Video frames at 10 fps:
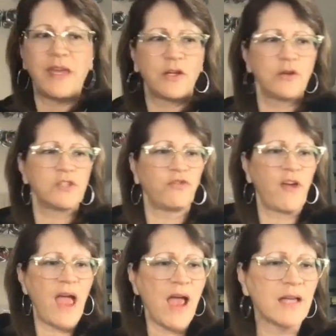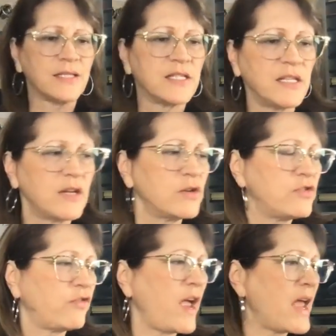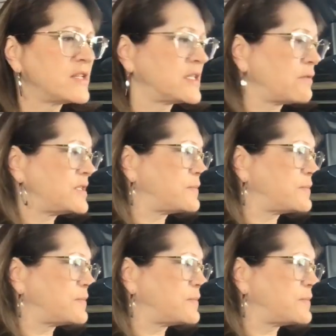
it goes fast. It goes fast. I was